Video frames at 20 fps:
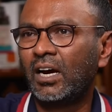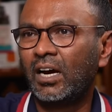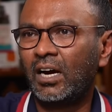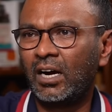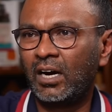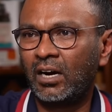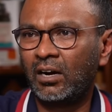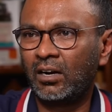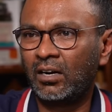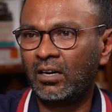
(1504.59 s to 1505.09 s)

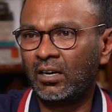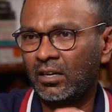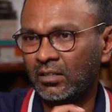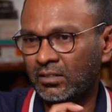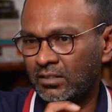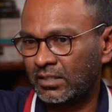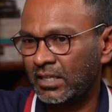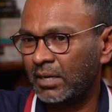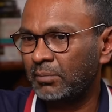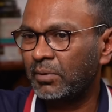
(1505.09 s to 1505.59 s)
And at
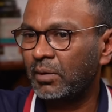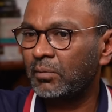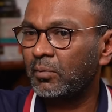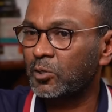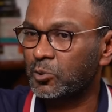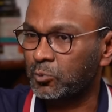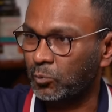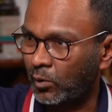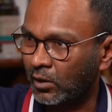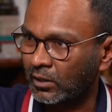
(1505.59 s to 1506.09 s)
the same time, I
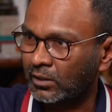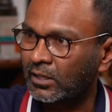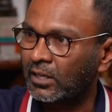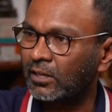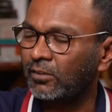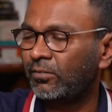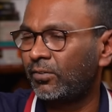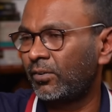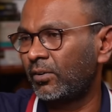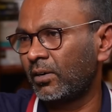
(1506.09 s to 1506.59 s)
was
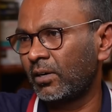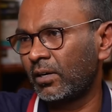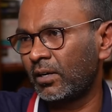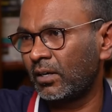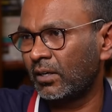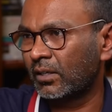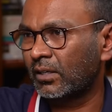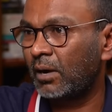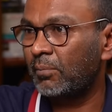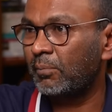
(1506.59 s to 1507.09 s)
working for
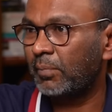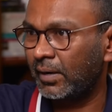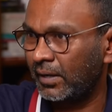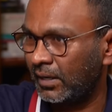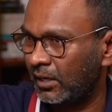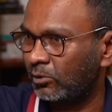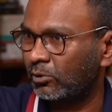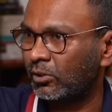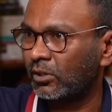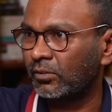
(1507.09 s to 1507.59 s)
a company
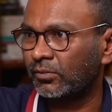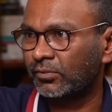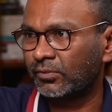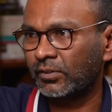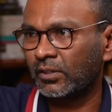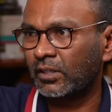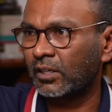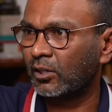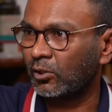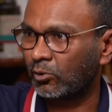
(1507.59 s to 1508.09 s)
out of
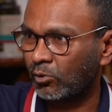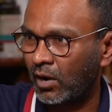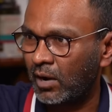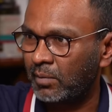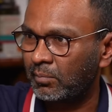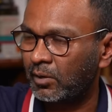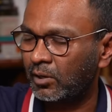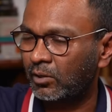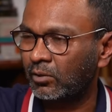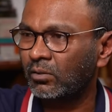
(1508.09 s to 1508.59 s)

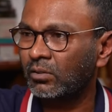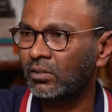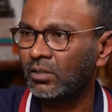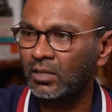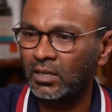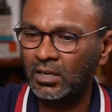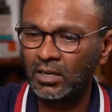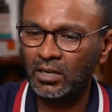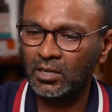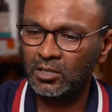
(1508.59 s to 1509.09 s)
Coimbatore.
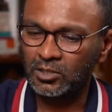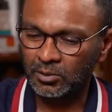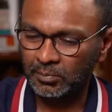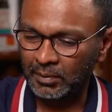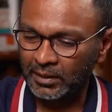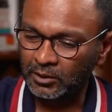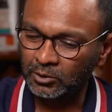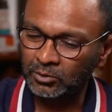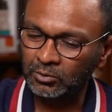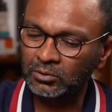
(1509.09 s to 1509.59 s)
So
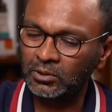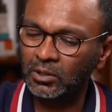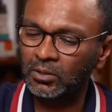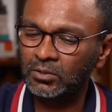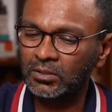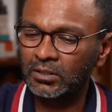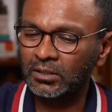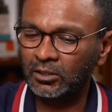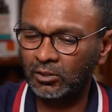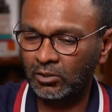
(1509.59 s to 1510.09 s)
by
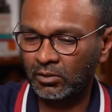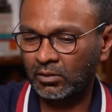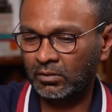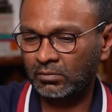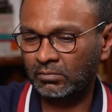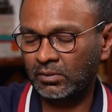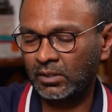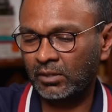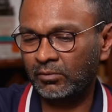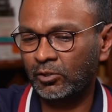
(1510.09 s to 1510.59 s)
2000,
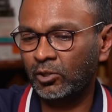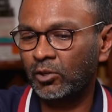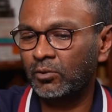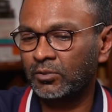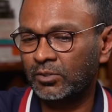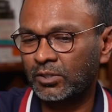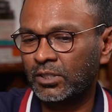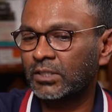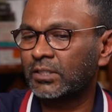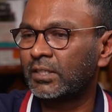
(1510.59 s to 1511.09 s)
even though I
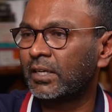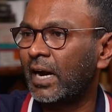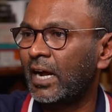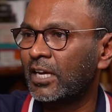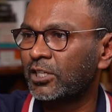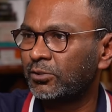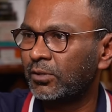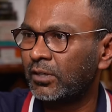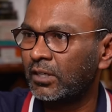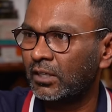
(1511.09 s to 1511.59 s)
was just
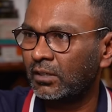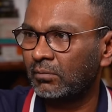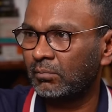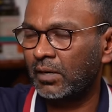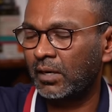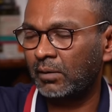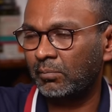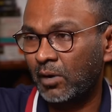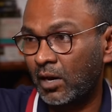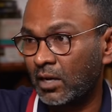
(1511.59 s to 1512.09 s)
graduating
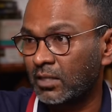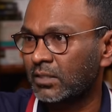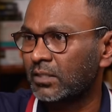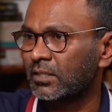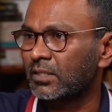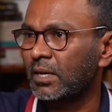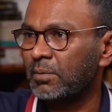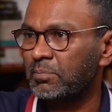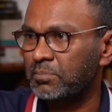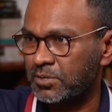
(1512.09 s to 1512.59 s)
my
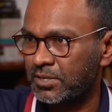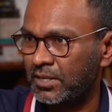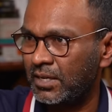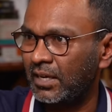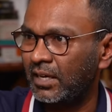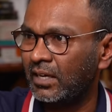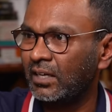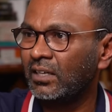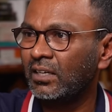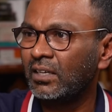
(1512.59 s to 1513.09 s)
master's
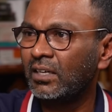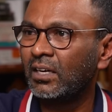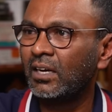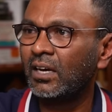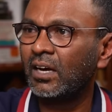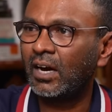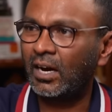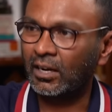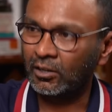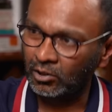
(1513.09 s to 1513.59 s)
MCA,
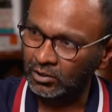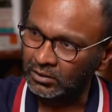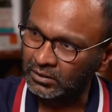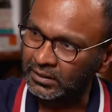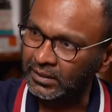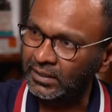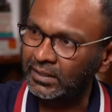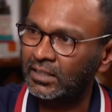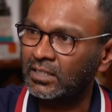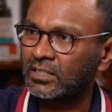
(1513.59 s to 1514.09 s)
I got
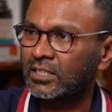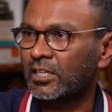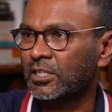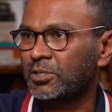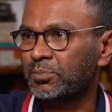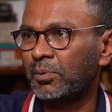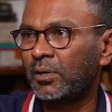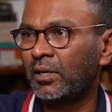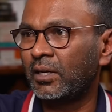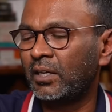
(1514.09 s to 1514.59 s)
3 years
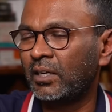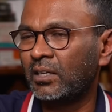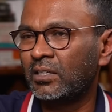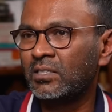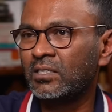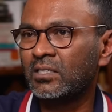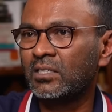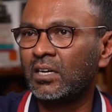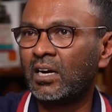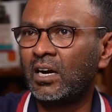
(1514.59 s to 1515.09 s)
experience.